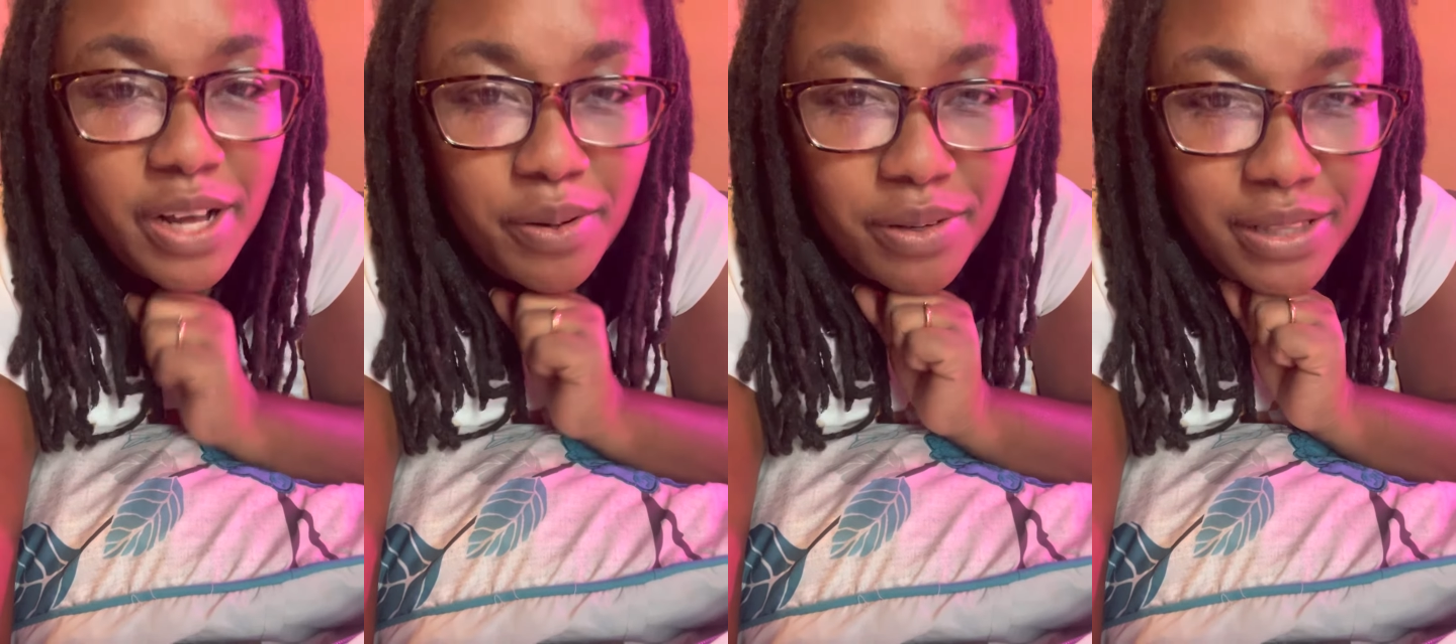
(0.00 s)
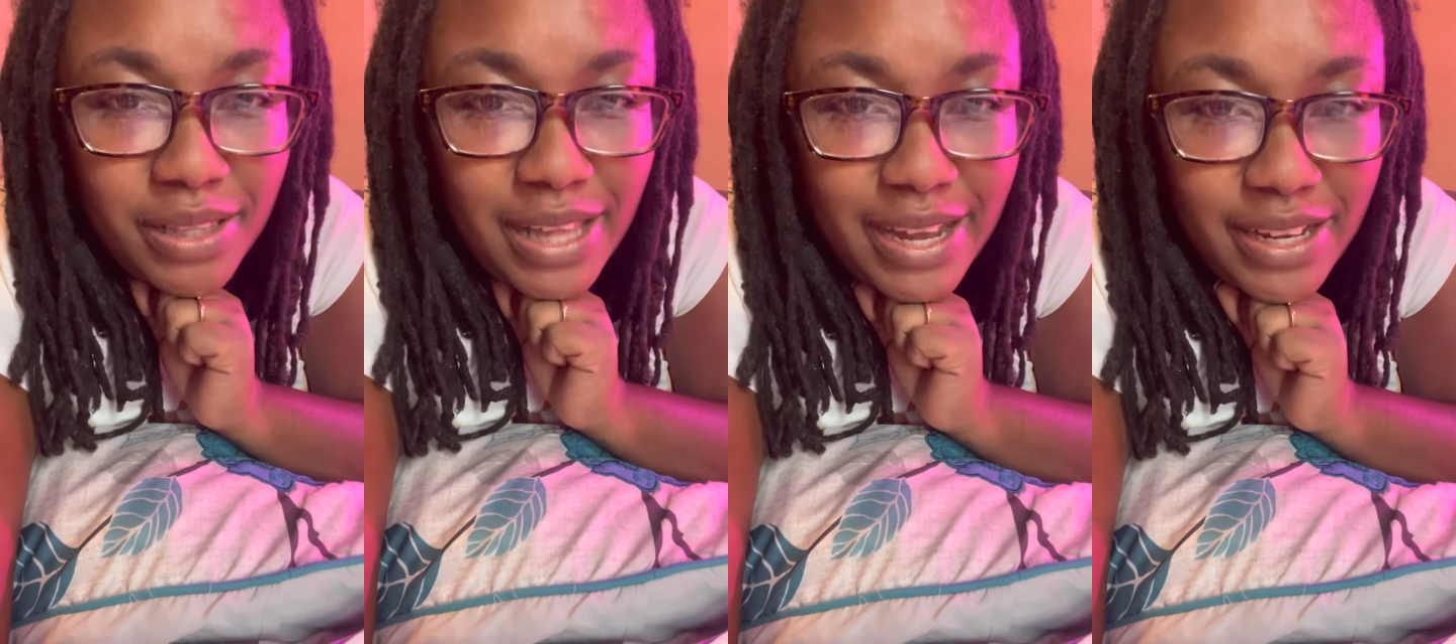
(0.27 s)
I would
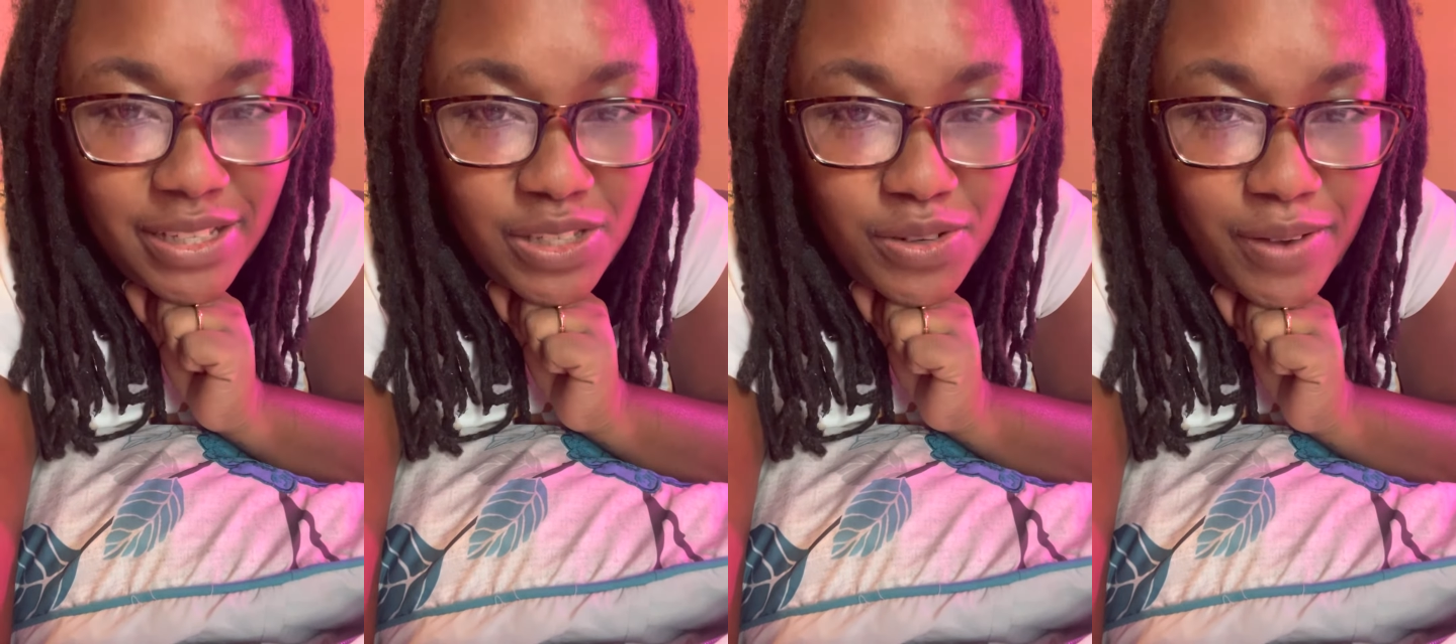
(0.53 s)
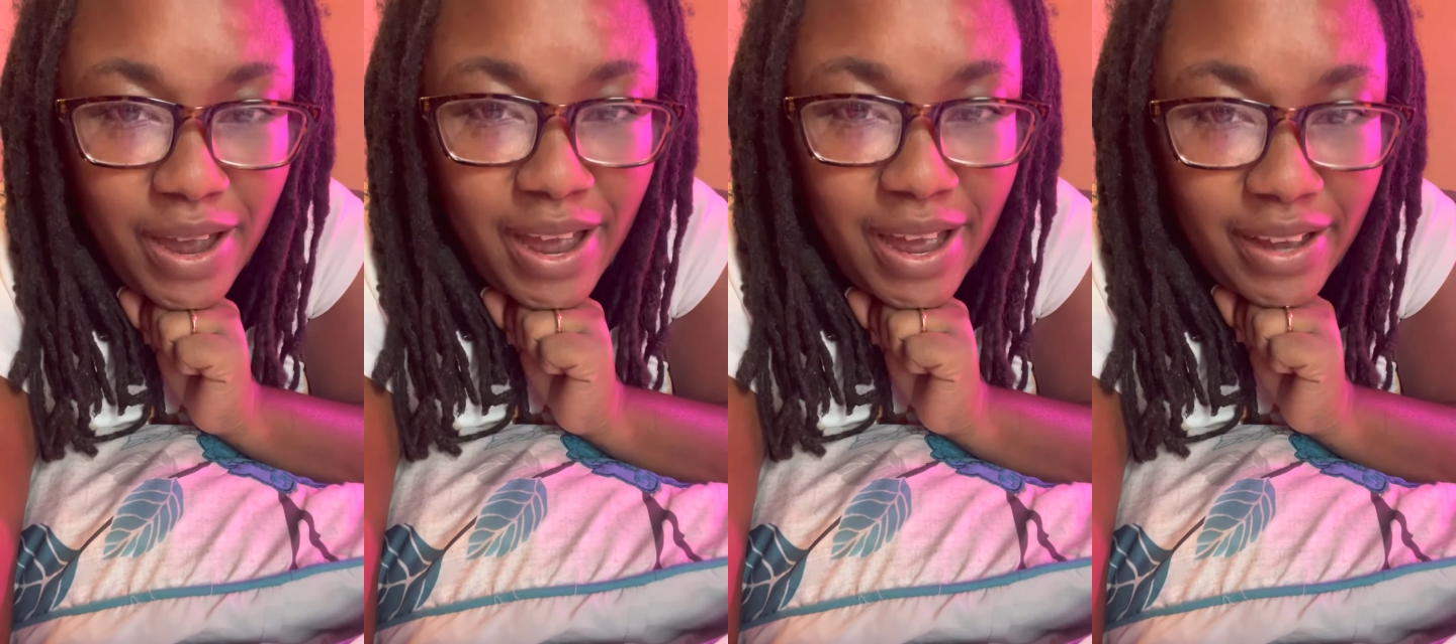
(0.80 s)
like
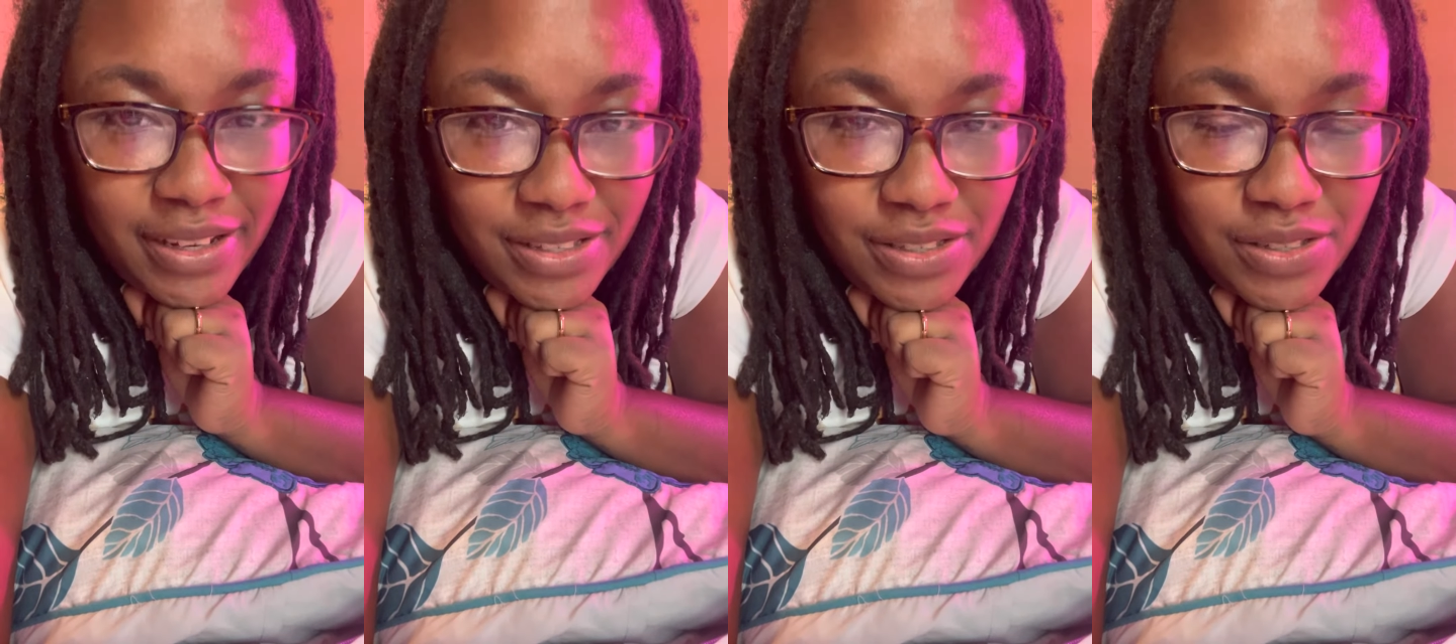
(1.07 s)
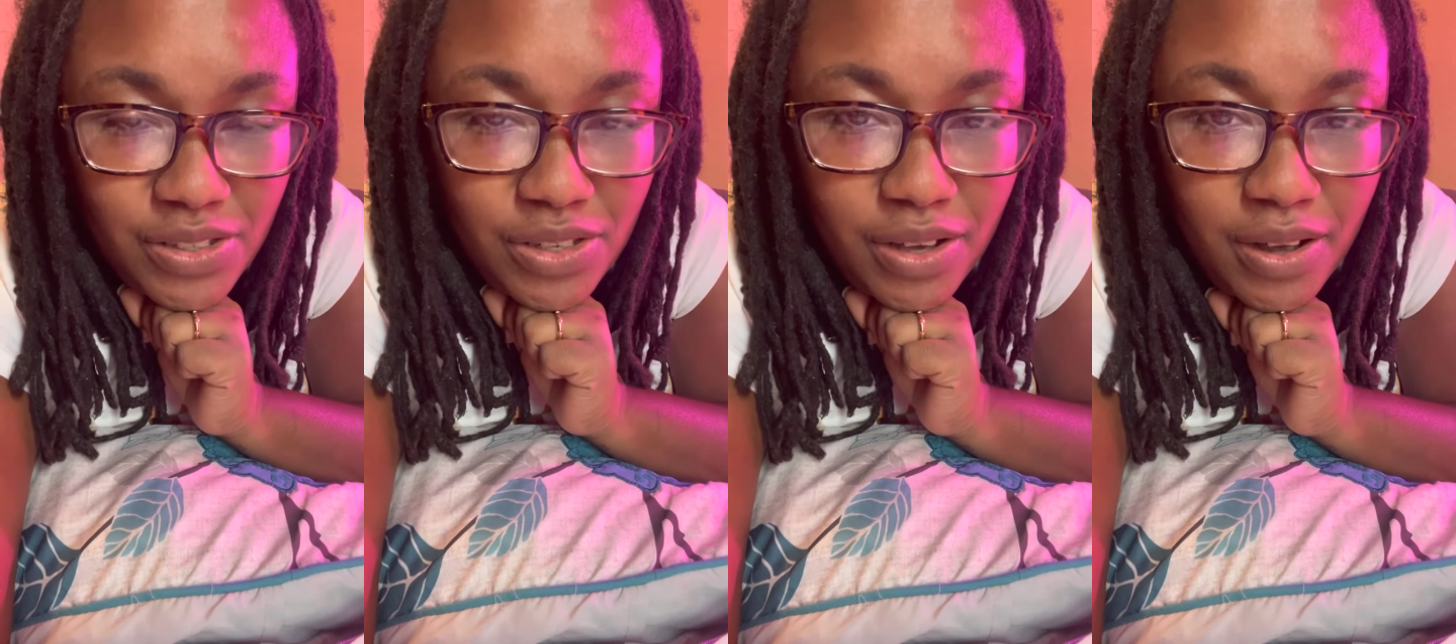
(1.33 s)
to
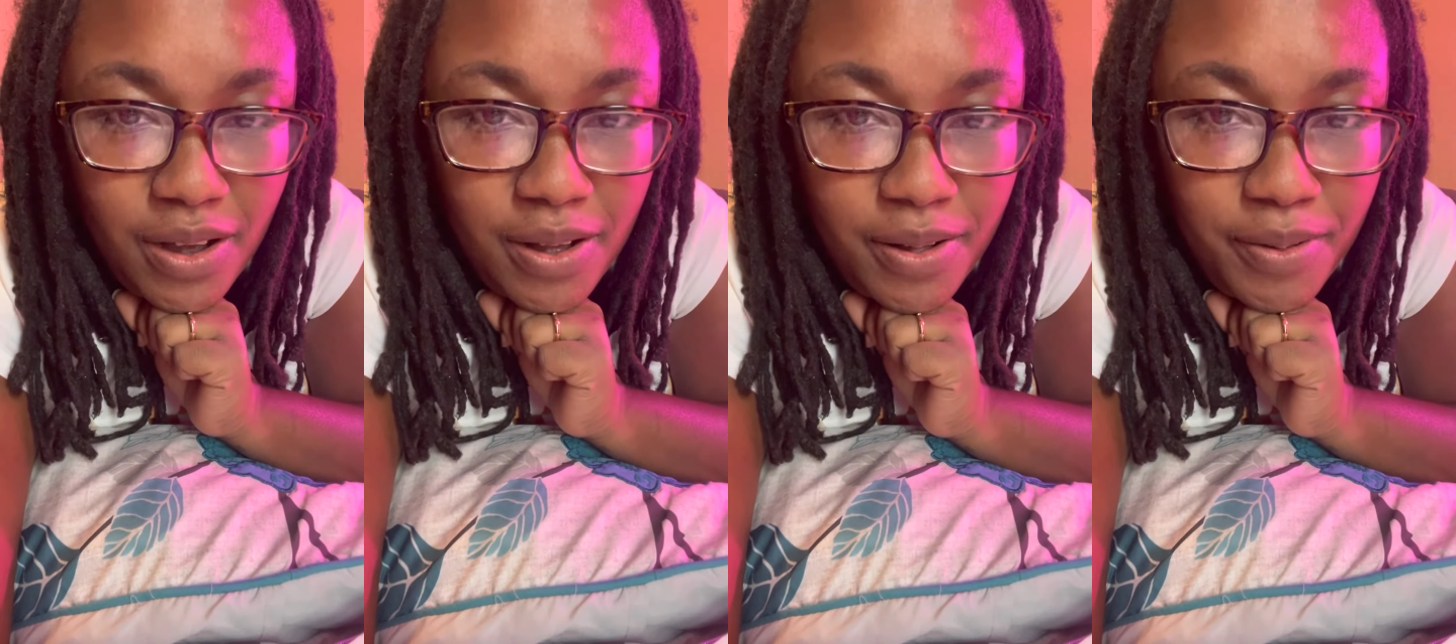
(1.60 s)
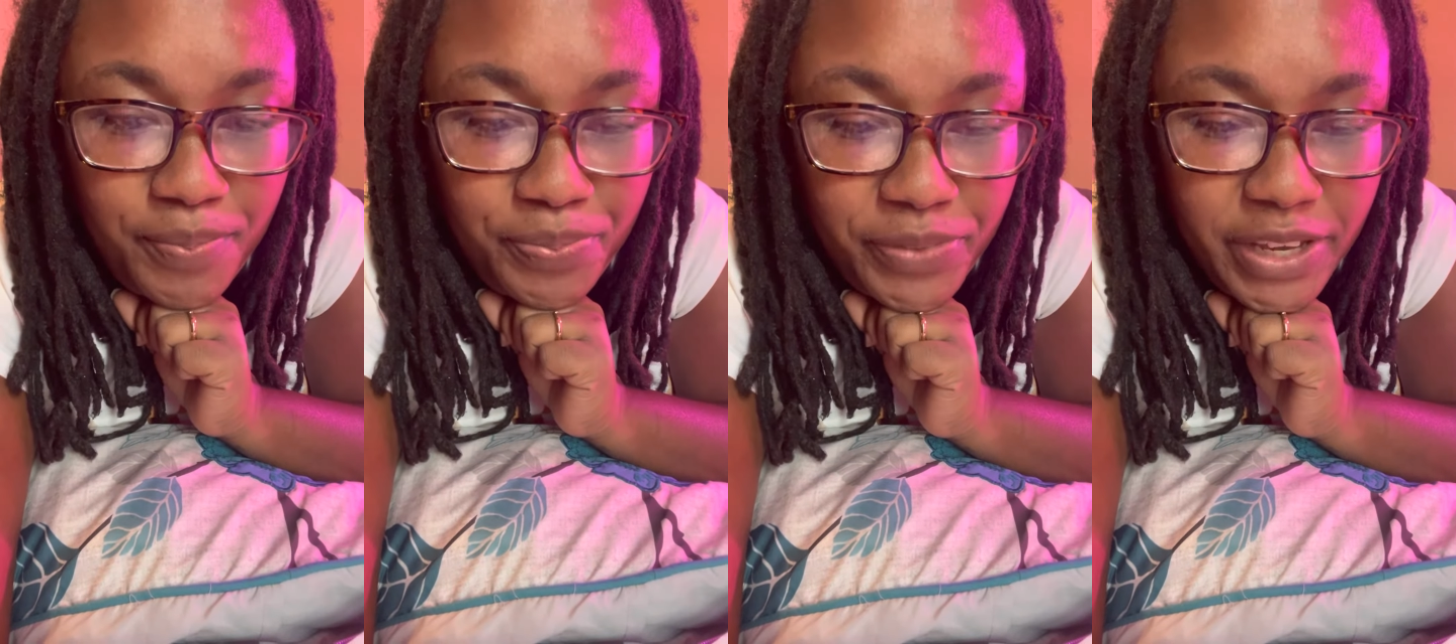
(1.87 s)
ask um,